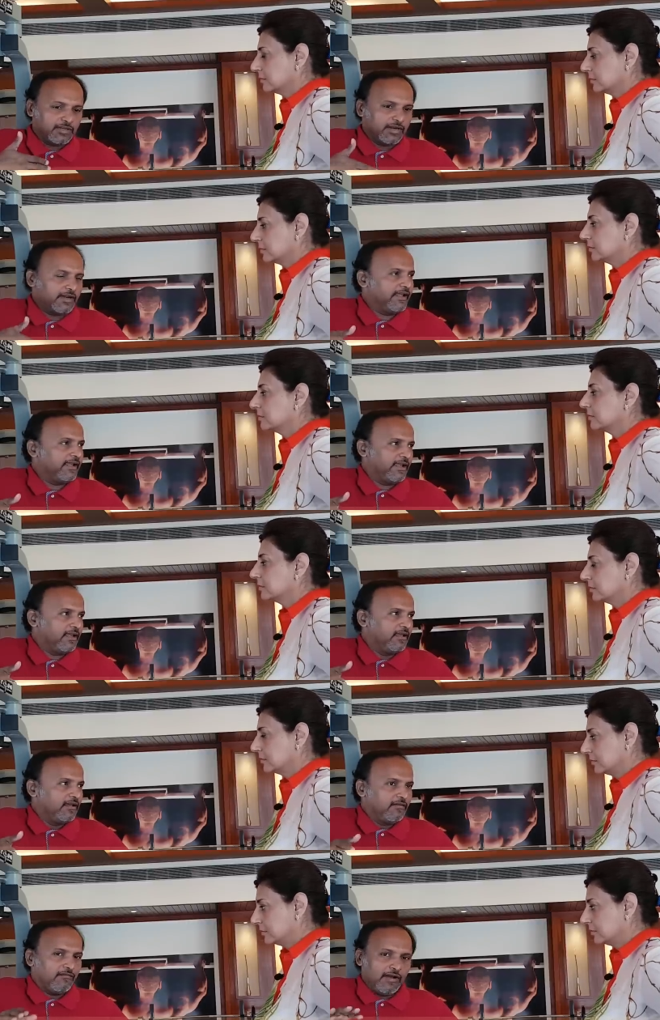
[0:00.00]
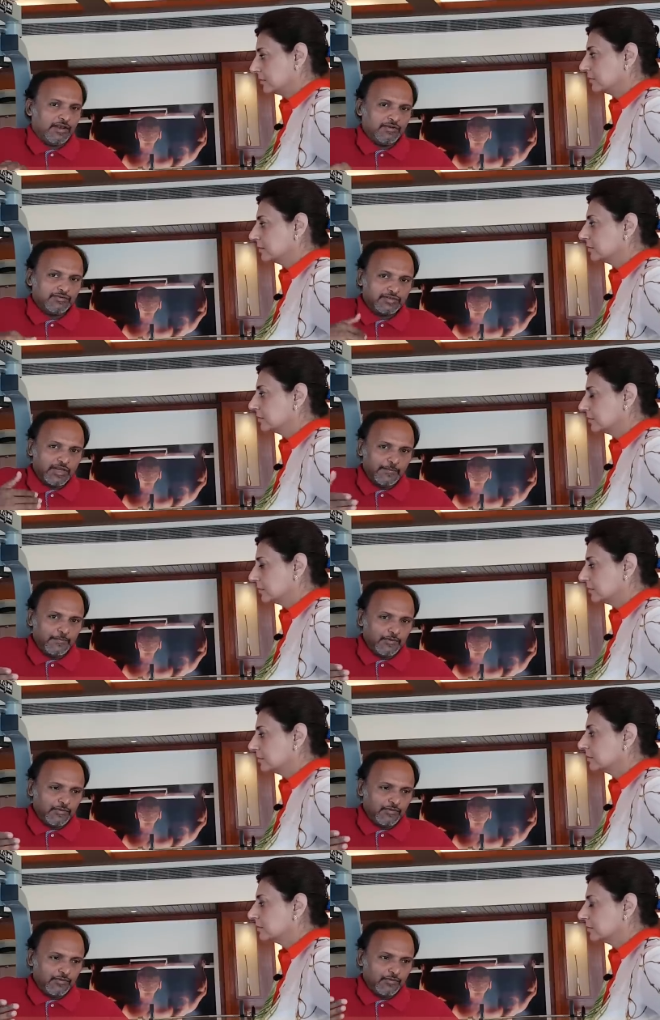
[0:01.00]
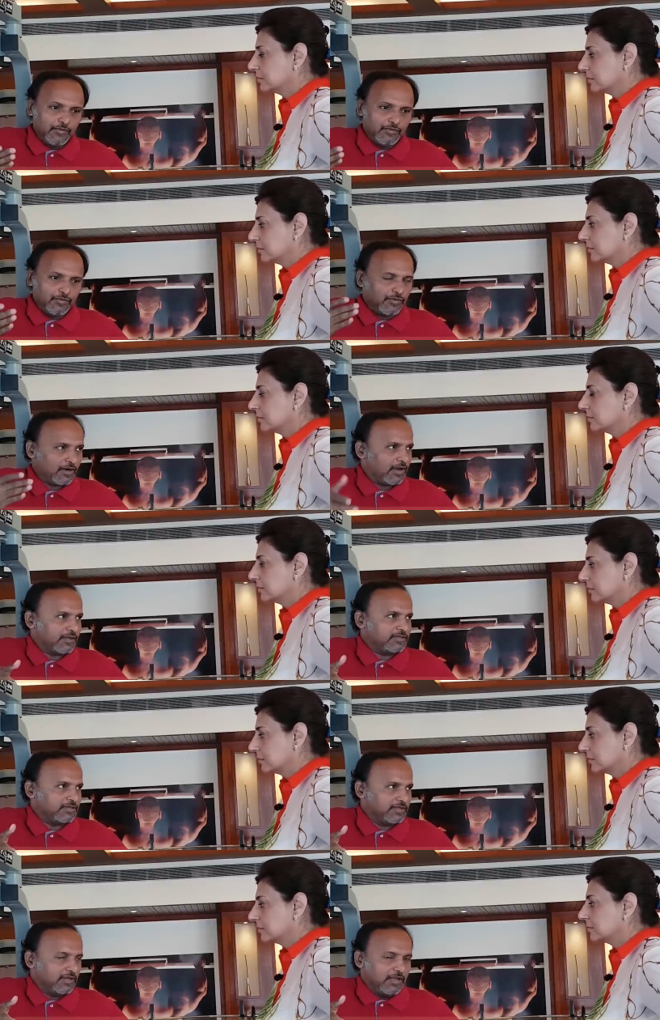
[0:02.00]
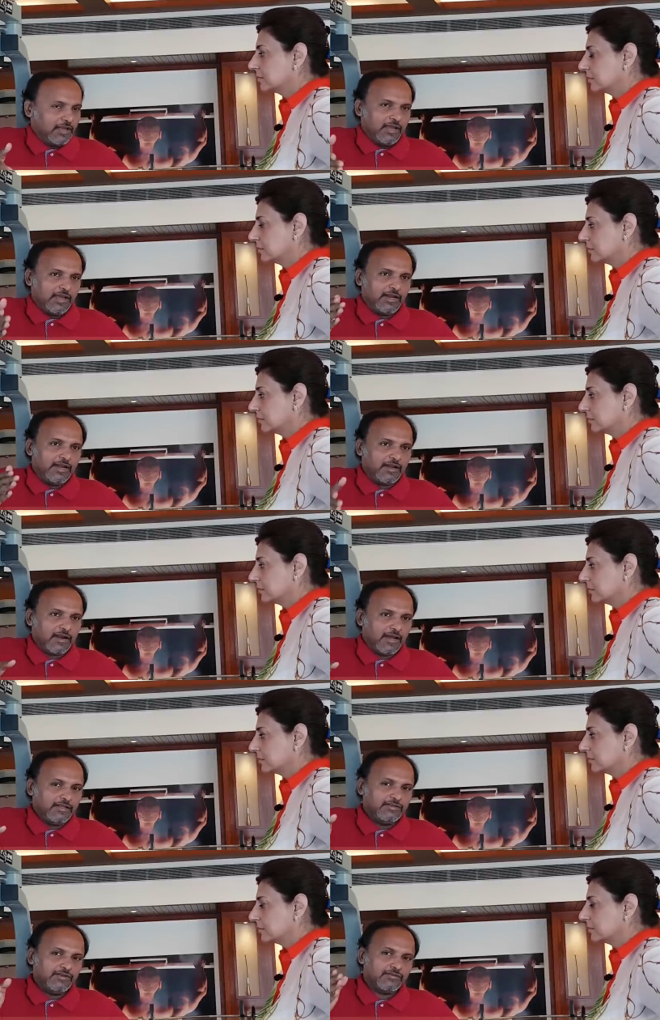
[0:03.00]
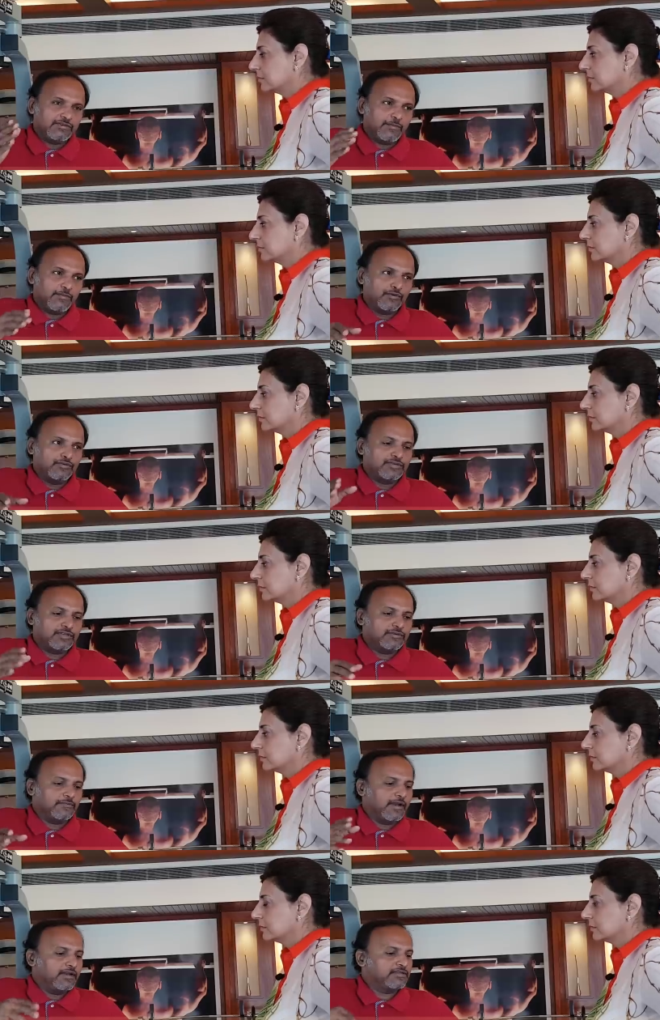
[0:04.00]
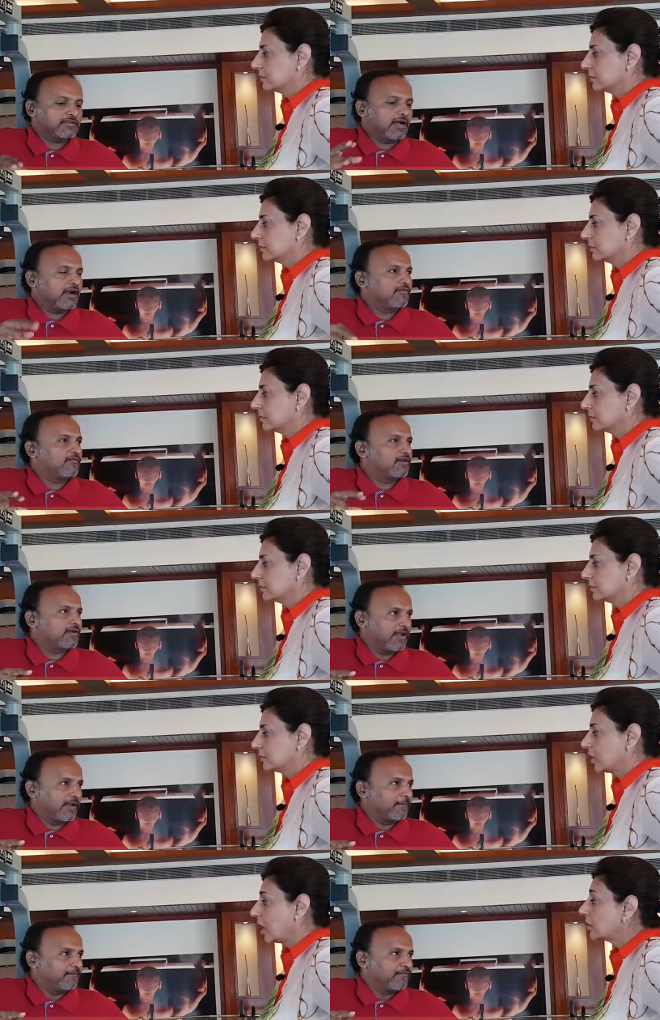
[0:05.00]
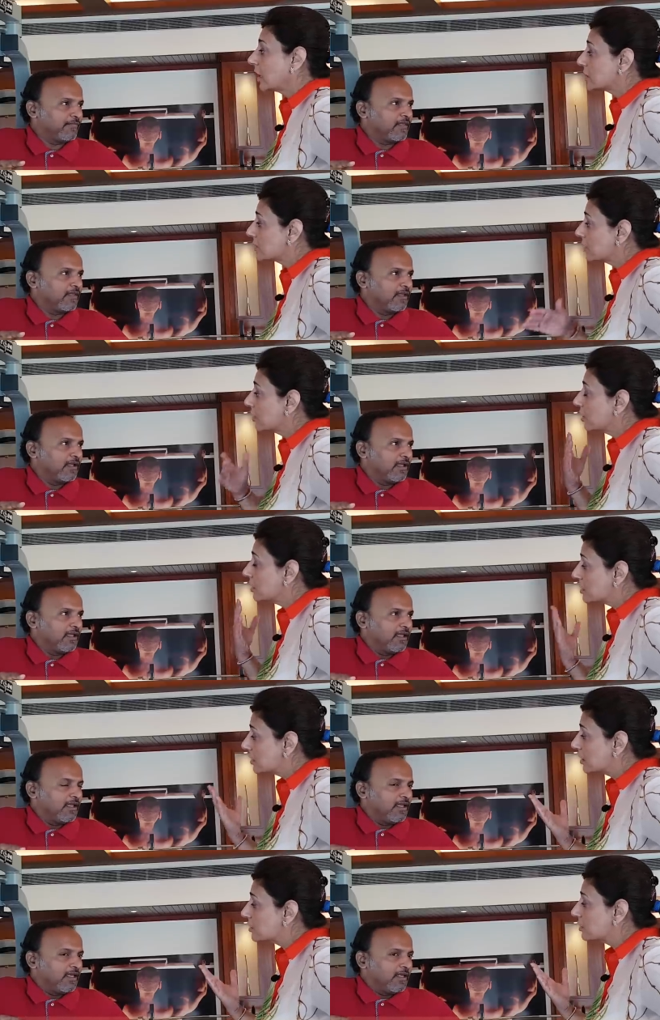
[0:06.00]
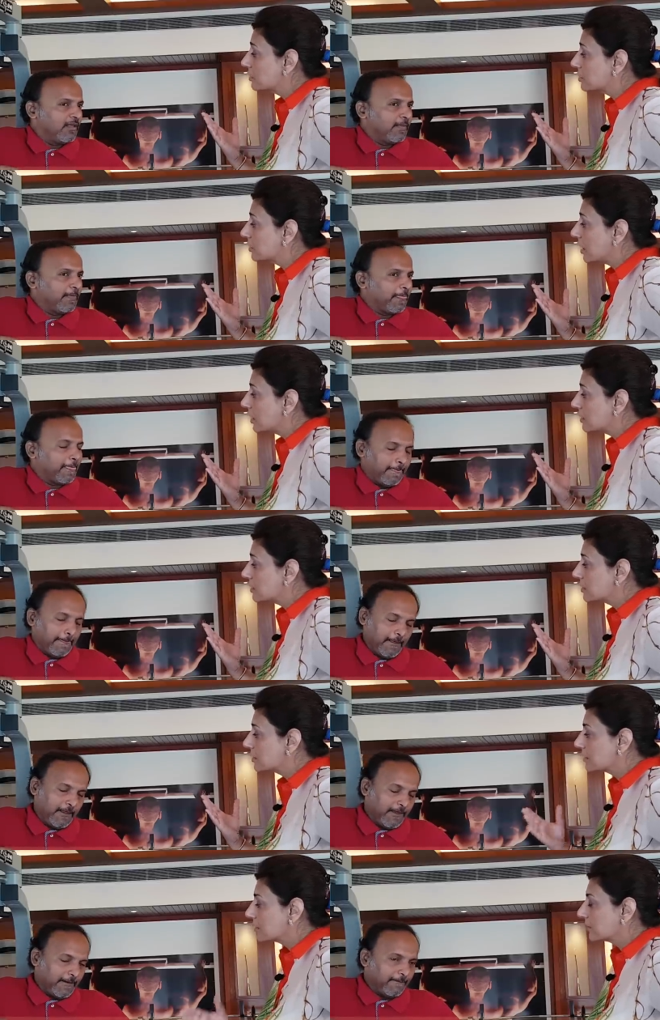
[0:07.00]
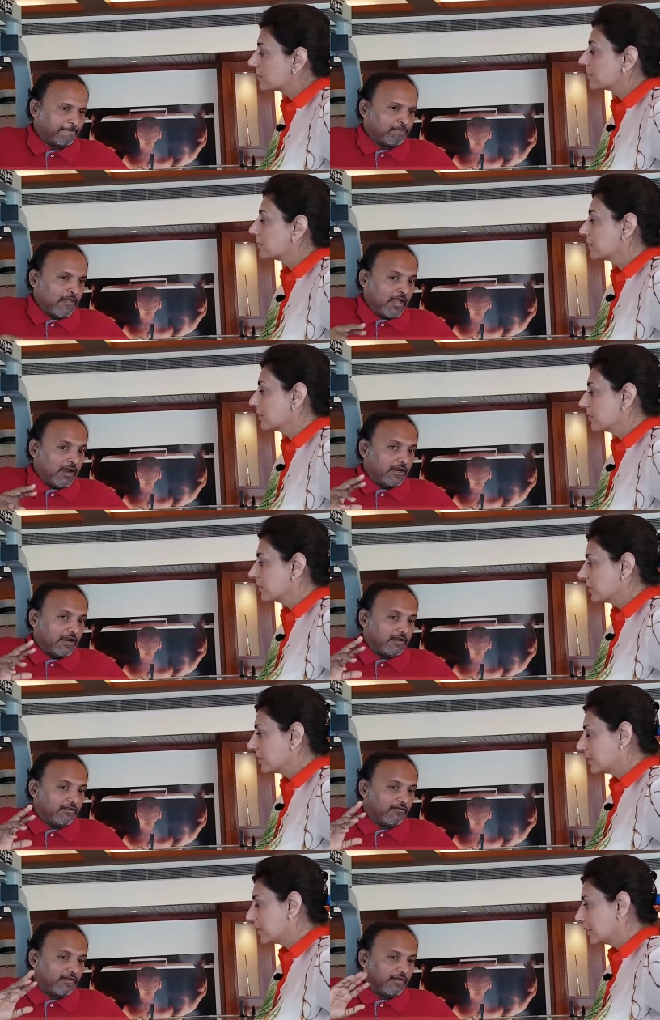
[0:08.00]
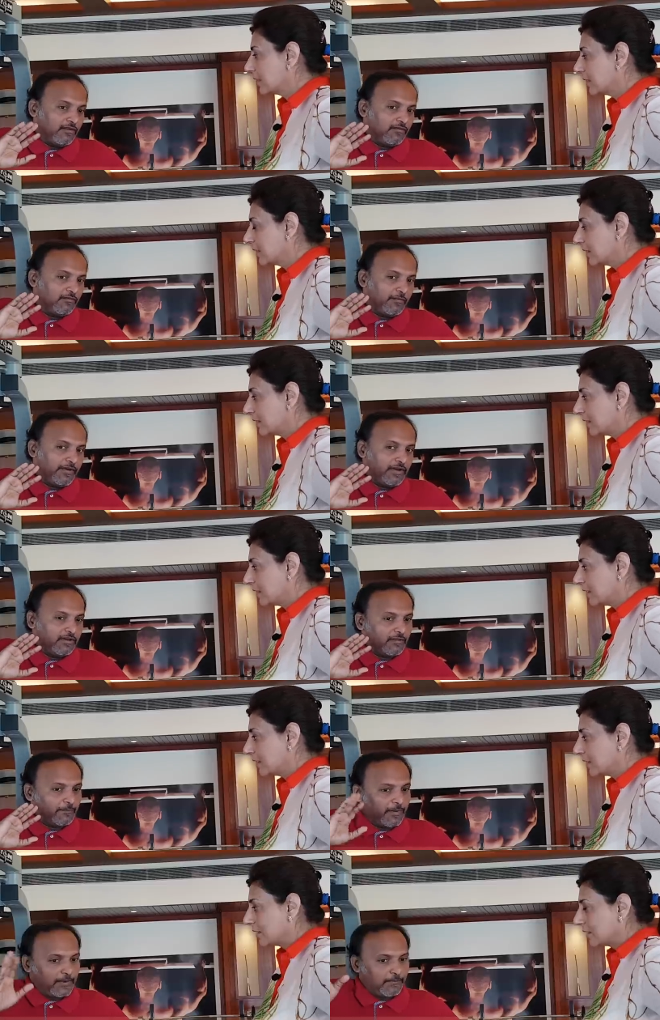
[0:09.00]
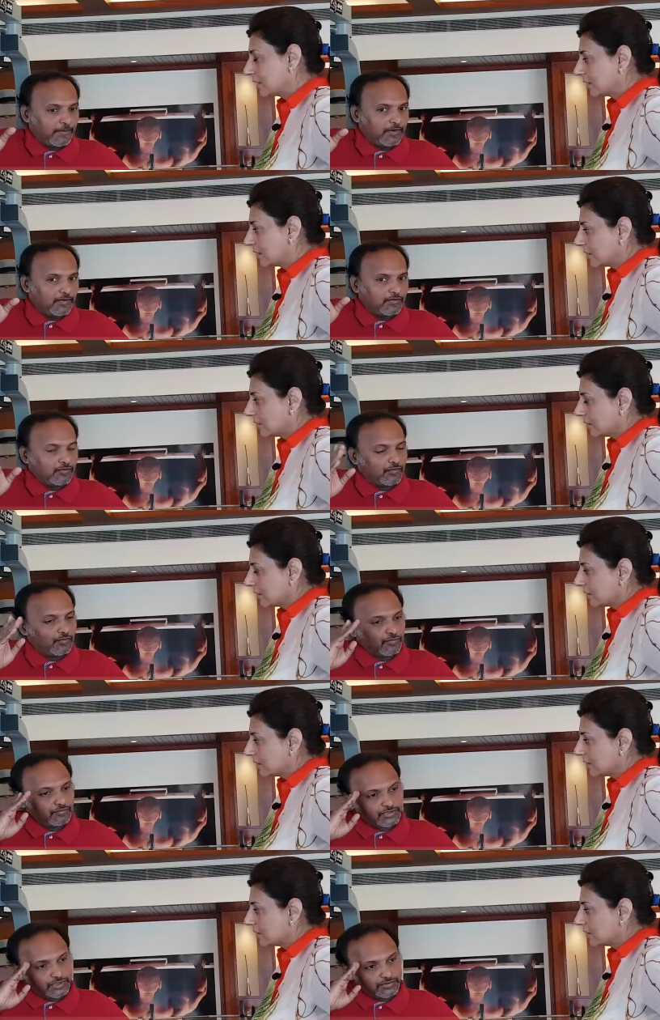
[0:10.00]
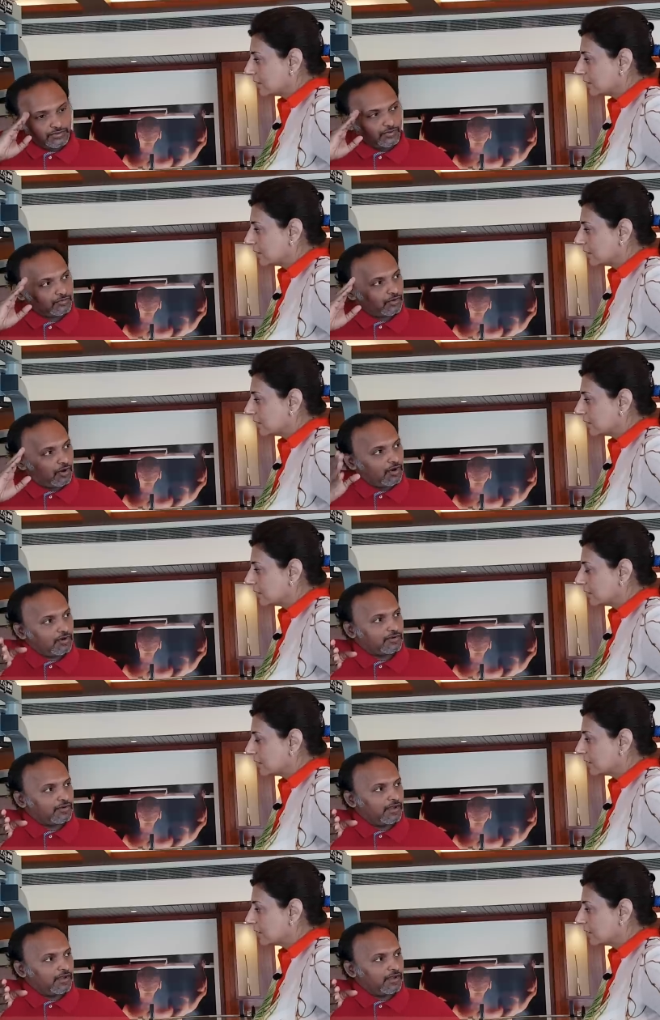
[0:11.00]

Speaker 1: in the day. While you sleep, you go to trance, and in trance your subconscious mind start working.
Speaker 2: And that's where your intellect also lies. Yeah,
Speaker 1: and that's where you meet the people to whom just your thought